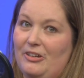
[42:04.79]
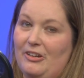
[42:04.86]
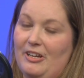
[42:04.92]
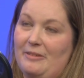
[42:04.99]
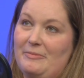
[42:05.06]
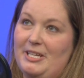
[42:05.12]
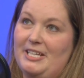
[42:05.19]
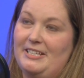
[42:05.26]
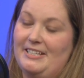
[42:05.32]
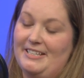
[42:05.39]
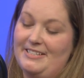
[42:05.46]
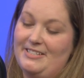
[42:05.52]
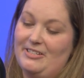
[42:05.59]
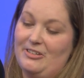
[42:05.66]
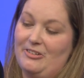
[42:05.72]
know. I mean,
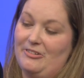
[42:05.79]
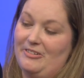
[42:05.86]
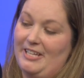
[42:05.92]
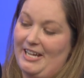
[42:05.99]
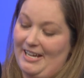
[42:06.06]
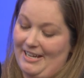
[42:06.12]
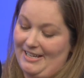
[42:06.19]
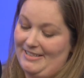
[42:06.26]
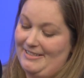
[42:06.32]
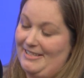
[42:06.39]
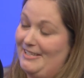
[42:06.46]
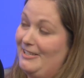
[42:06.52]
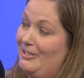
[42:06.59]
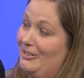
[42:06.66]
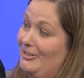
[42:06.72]
I
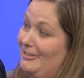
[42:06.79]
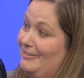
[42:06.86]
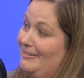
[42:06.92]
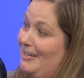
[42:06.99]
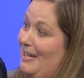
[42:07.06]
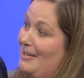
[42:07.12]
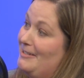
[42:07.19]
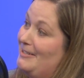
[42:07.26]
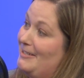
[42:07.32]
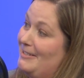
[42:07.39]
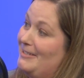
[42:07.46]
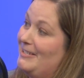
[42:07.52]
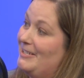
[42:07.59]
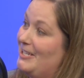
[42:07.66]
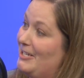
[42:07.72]
think your
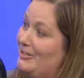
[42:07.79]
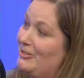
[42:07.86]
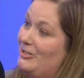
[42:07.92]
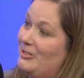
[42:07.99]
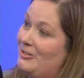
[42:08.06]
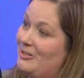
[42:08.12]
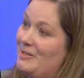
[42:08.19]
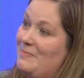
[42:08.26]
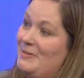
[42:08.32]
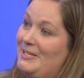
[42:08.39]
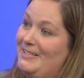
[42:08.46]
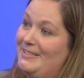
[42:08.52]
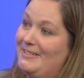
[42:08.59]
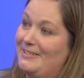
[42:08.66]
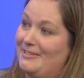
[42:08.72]
non-solicitation
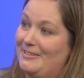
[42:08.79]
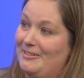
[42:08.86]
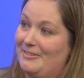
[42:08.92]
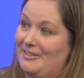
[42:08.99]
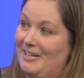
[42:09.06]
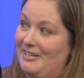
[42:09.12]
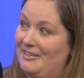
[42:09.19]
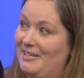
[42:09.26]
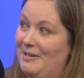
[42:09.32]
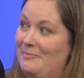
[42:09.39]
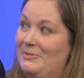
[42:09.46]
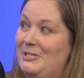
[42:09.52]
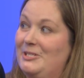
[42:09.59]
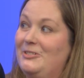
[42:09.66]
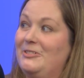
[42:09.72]
agreements and your
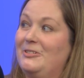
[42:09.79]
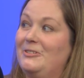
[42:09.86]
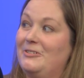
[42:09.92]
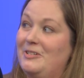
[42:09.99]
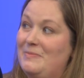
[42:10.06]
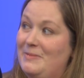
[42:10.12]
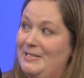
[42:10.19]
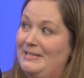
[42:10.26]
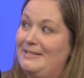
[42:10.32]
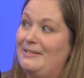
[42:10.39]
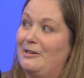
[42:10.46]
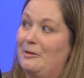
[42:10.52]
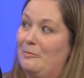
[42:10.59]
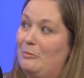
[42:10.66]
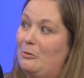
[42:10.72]
non-competition agreements
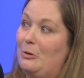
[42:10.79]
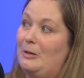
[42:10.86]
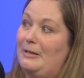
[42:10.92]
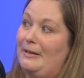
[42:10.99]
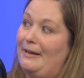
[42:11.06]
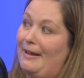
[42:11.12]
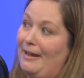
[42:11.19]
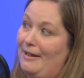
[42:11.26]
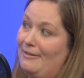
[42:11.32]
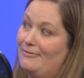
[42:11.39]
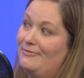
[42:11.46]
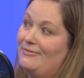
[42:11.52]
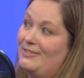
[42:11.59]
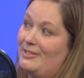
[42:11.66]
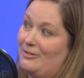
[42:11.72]
are important to
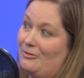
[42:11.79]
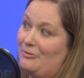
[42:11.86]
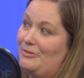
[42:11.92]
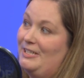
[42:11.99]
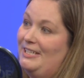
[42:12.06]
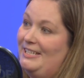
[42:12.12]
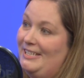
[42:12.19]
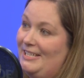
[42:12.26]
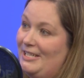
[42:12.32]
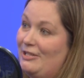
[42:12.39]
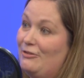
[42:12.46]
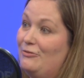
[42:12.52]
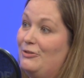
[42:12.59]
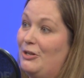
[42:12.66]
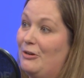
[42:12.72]
have, so
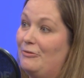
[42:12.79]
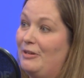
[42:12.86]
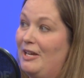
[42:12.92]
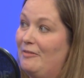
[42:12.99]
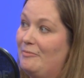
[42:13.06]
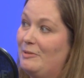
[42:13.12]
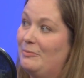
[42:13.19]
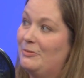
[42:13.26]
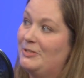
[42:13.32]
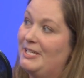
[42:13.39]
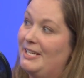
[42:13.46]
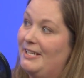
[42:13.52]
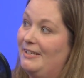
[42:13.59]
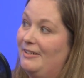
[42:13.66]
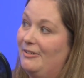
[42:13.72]
you don't have people
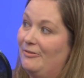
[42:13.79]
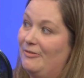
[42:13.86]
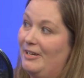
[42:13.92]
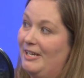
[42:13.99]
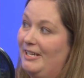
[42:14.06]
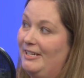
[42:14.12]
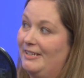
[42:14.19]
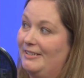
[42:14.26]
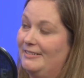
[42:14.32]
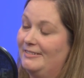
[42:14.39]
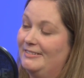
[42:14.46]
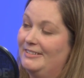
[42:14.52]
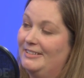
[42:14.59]
taking it away, and